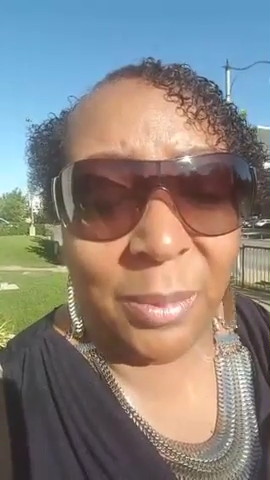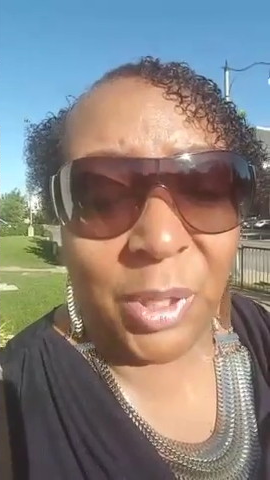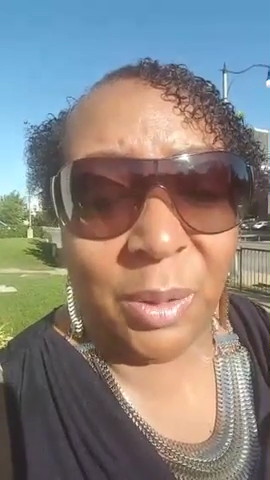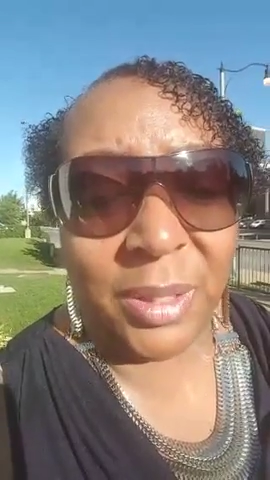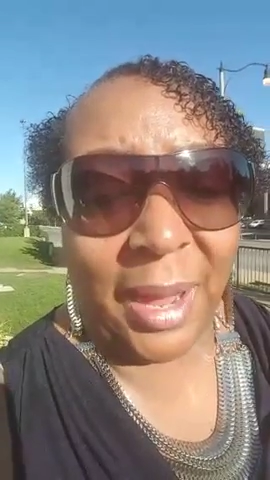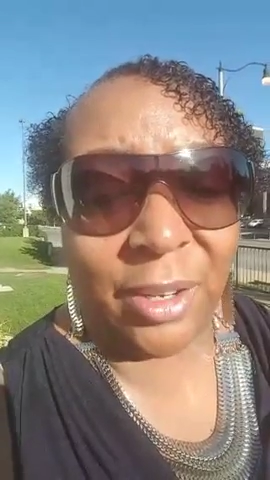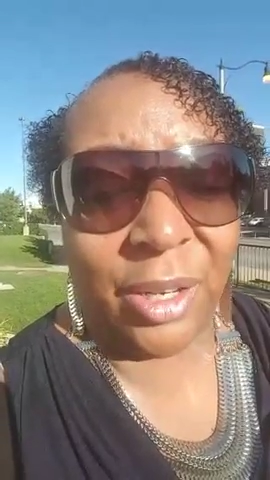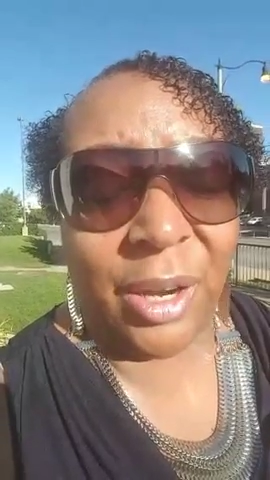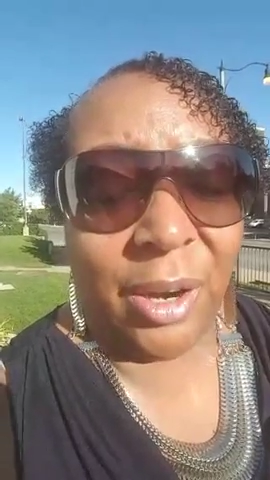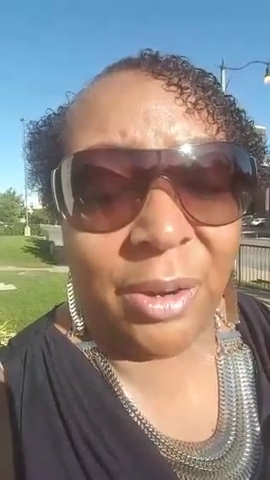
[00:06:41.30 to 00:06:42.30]
she was
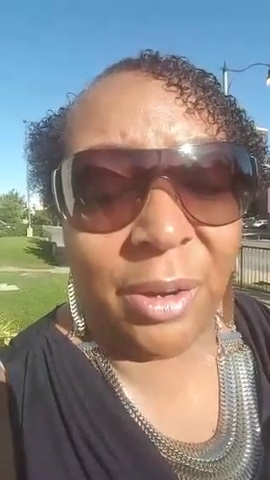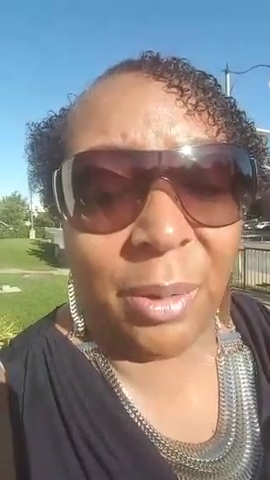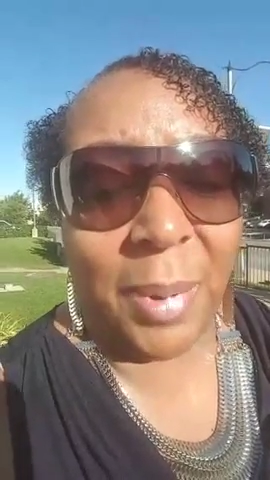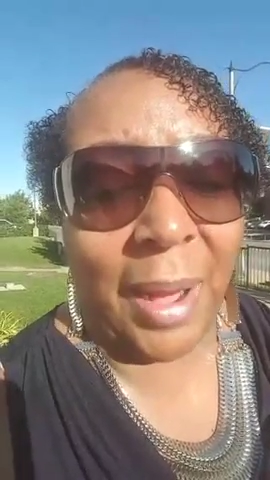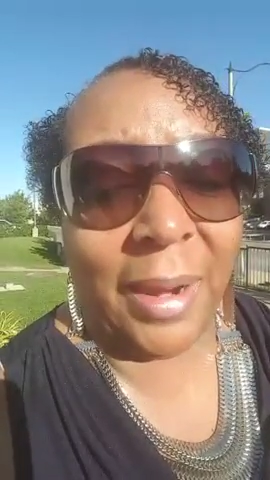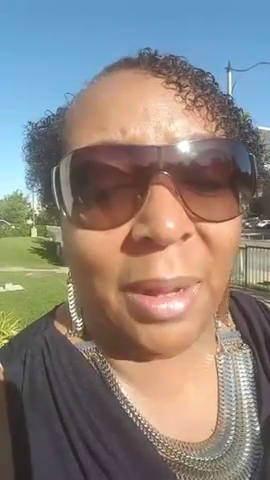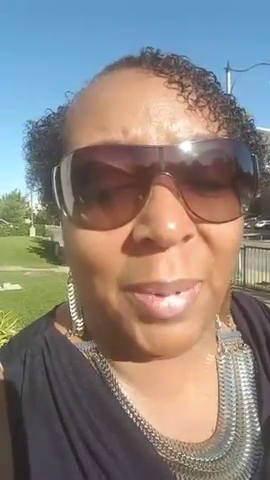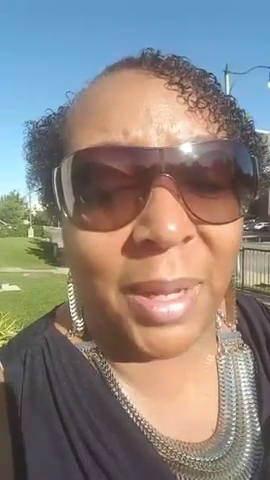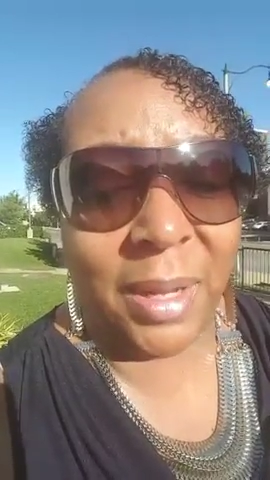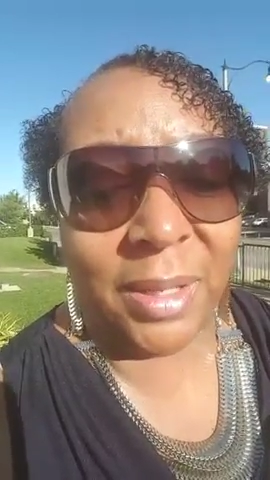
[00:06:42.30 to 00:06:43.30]
actually hurting her body
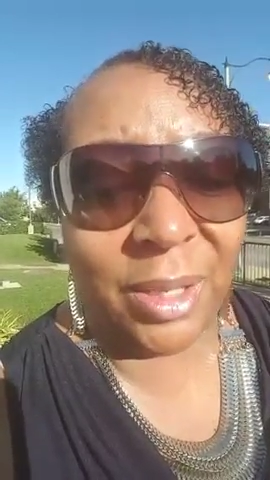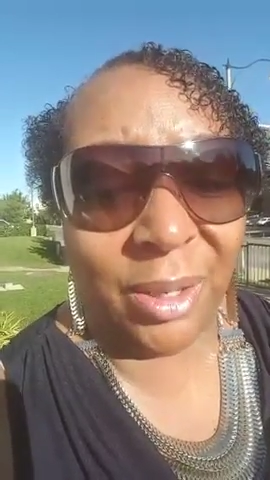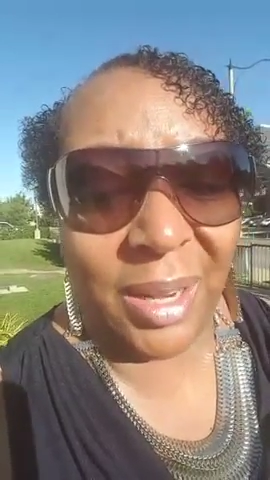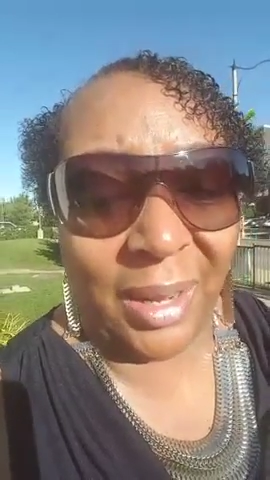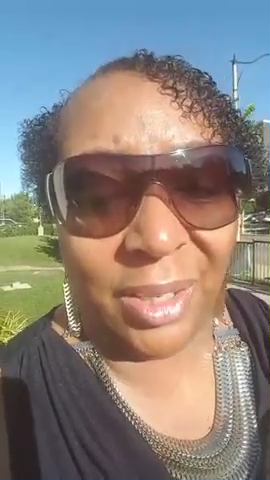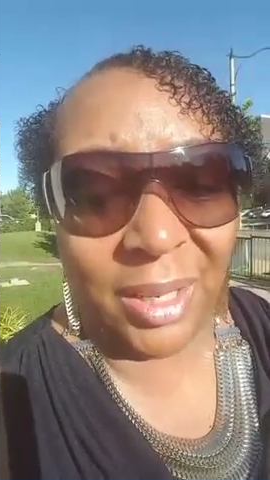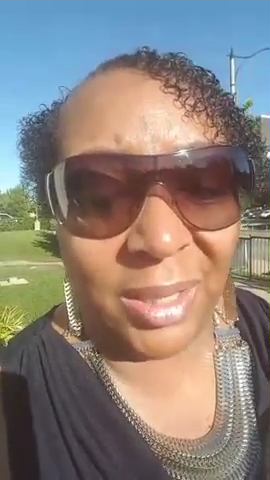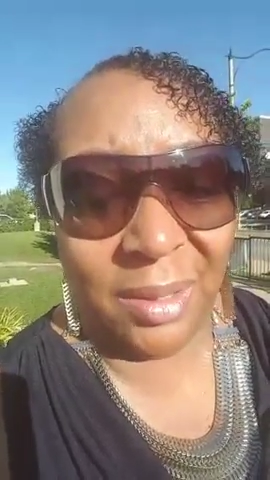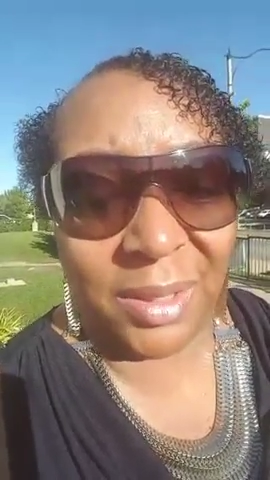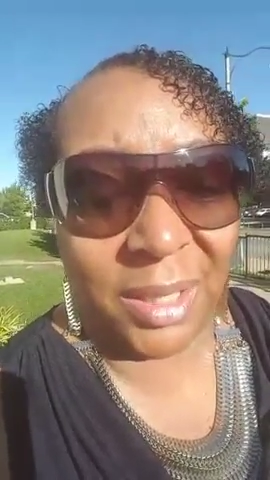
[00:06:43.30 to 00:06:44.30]
because her
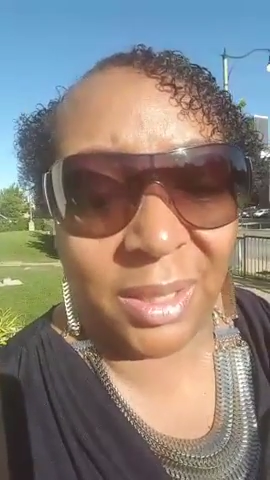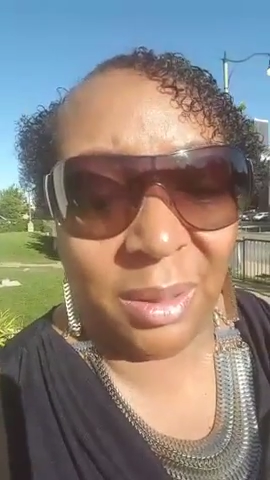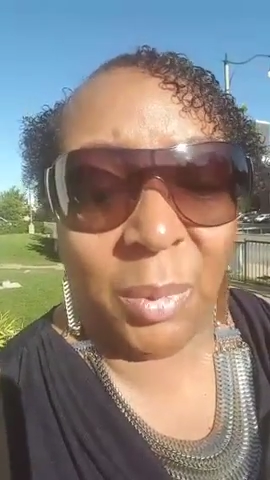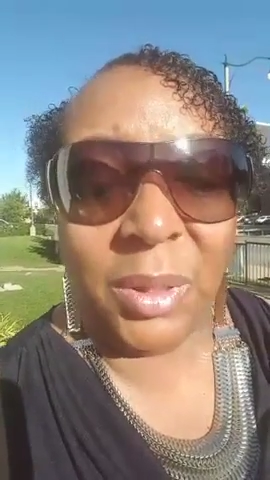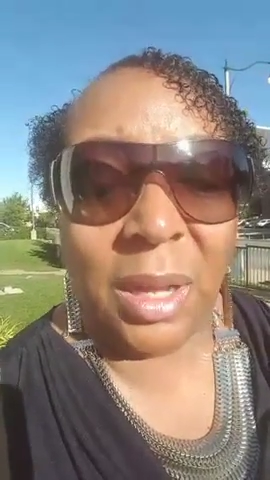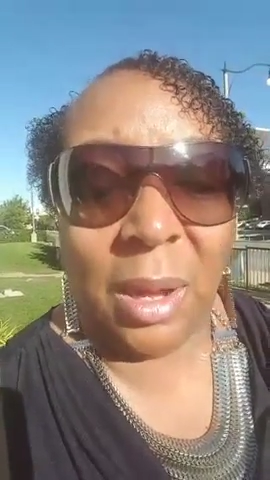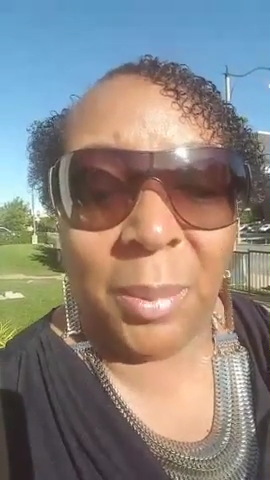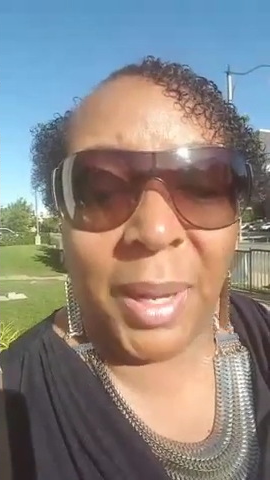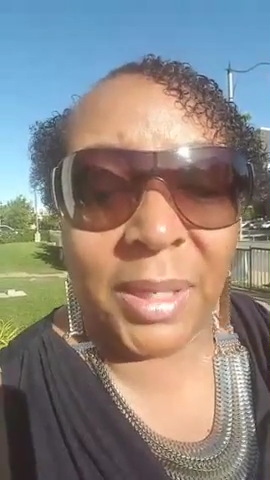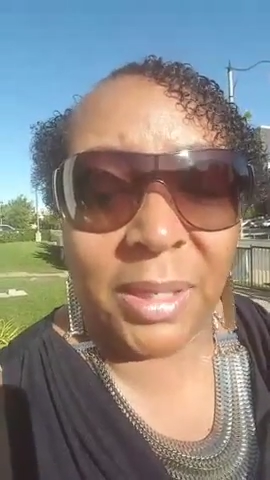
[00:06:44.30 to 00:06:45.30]
digestive system was
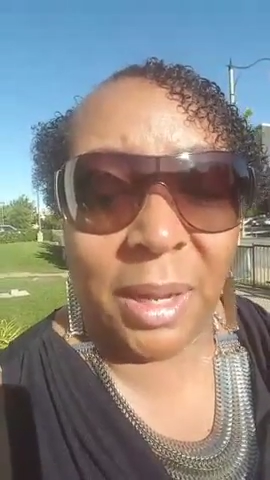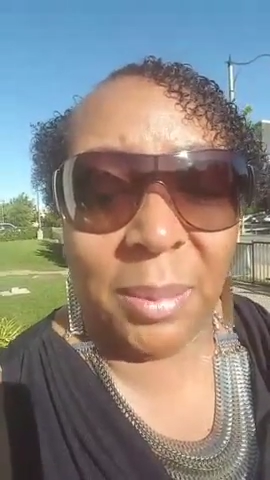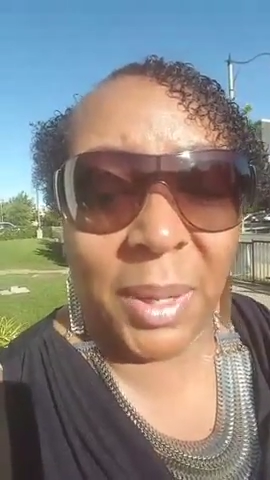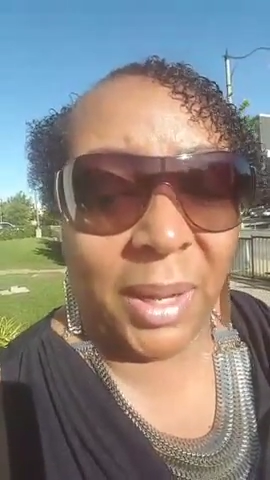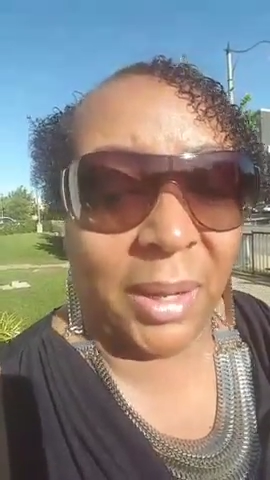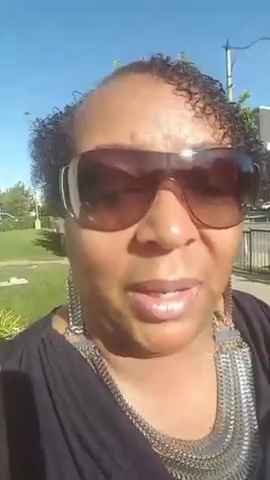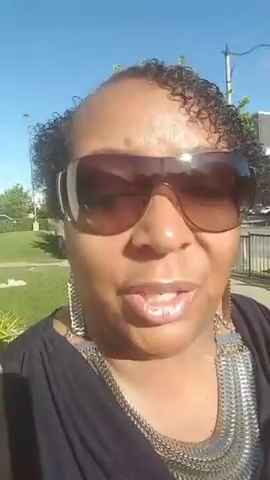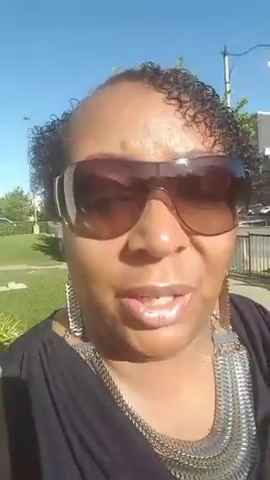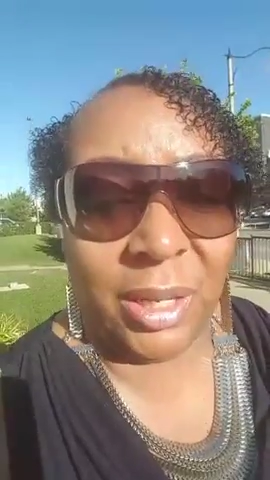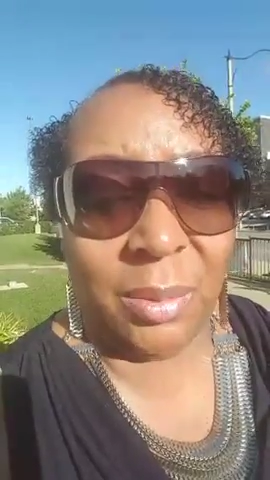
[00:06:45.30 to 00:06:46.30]
all messed up
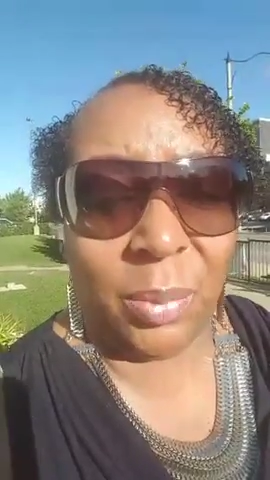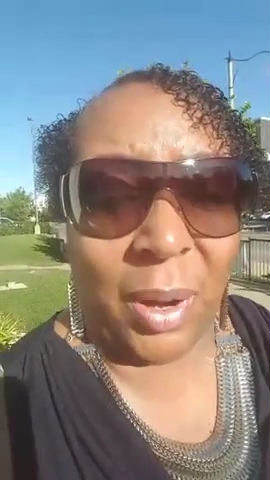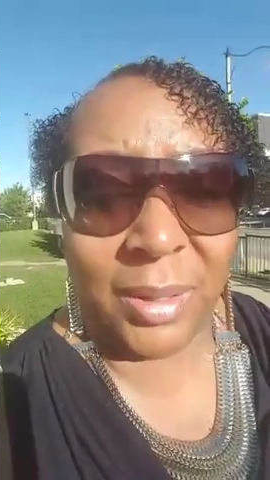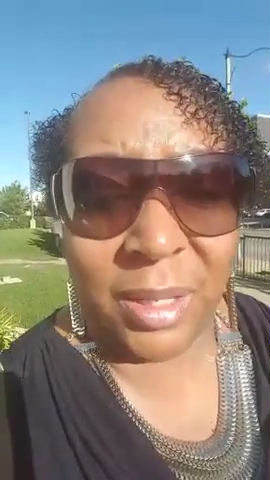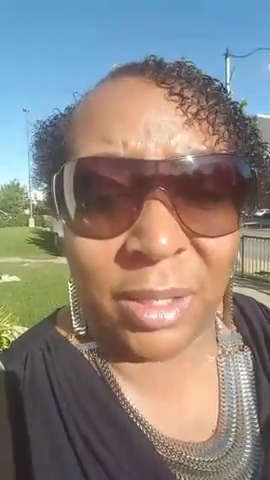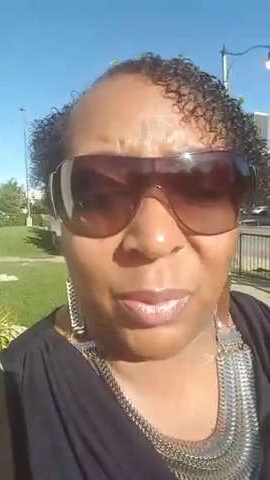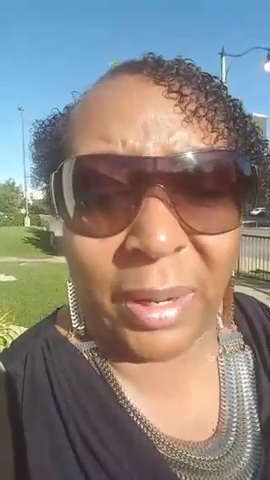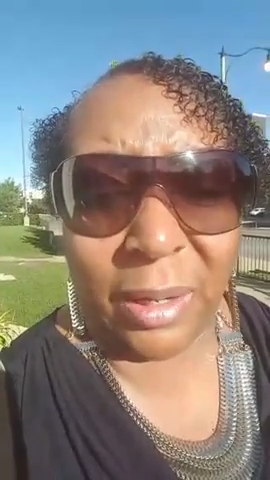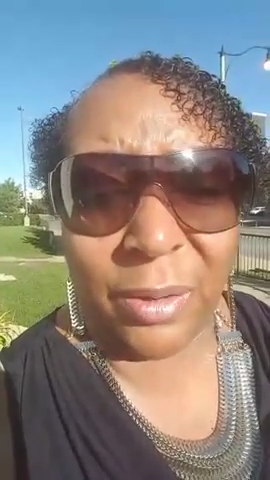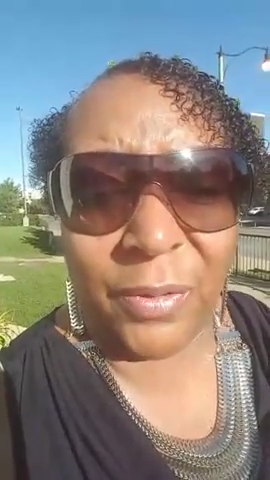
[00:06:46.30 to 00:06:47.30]
because she couldn't process
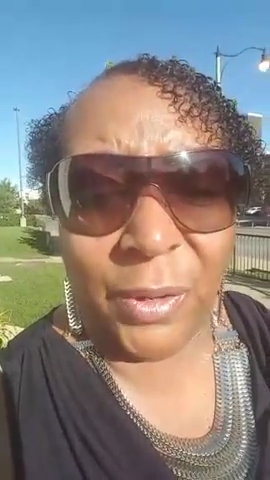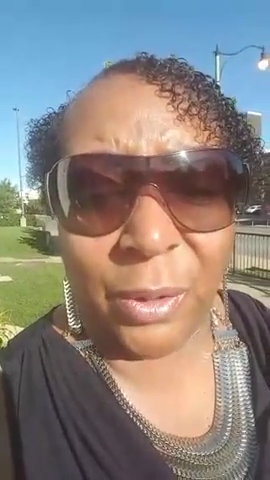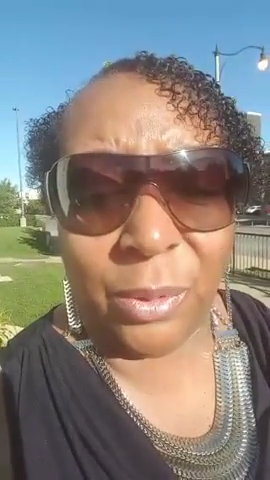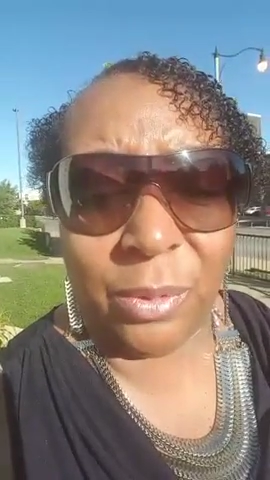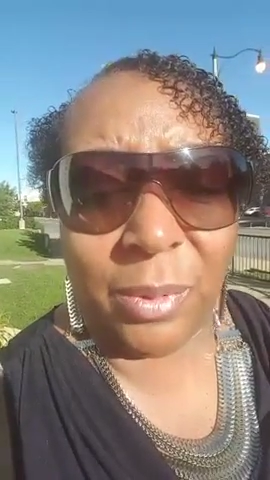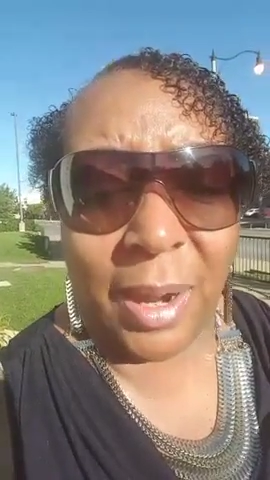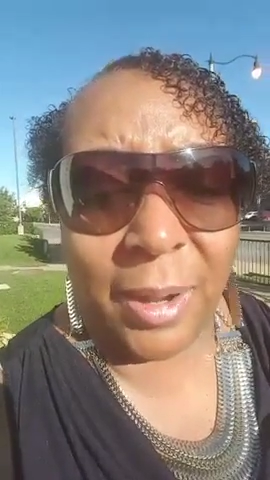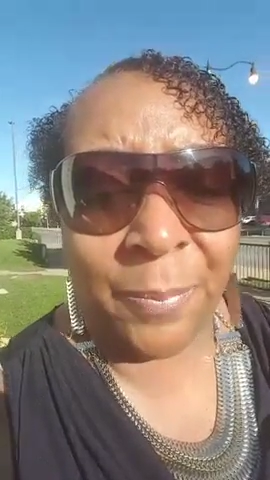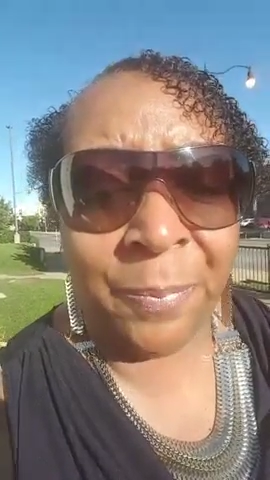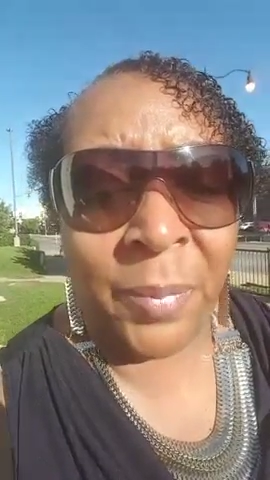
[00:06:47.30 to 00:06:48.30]
regular food, right?